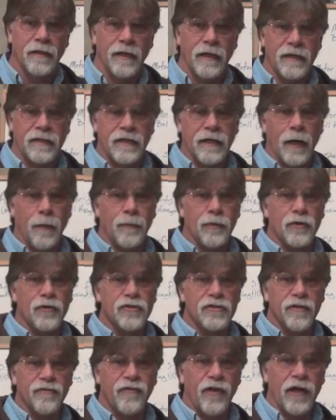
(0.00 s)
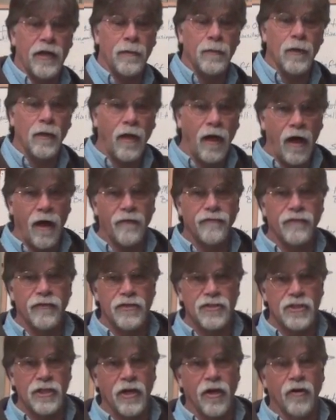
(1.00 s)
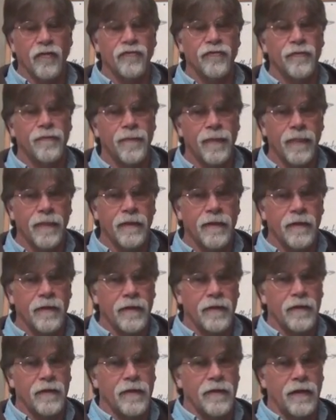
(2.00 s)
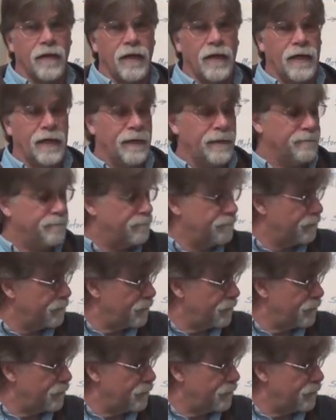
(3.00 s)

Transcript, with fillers: and couplers available off the shelf. Um,